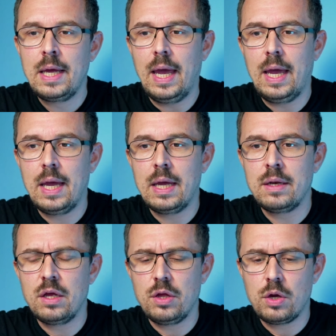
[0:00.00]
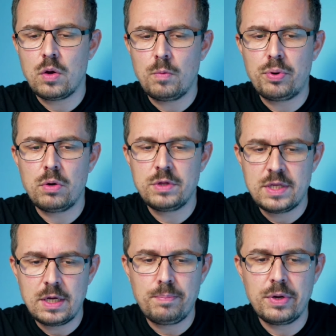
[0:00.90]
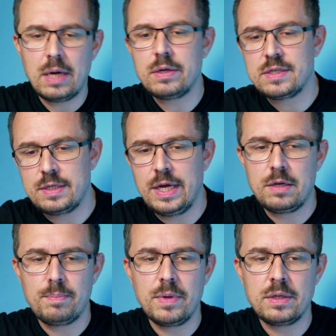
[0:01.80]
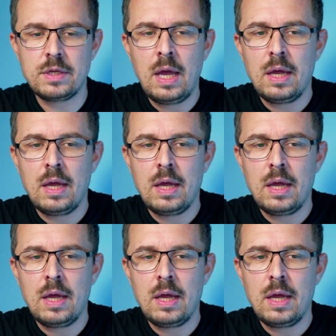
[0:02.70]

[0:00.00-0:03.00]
And GoPro did put out a statement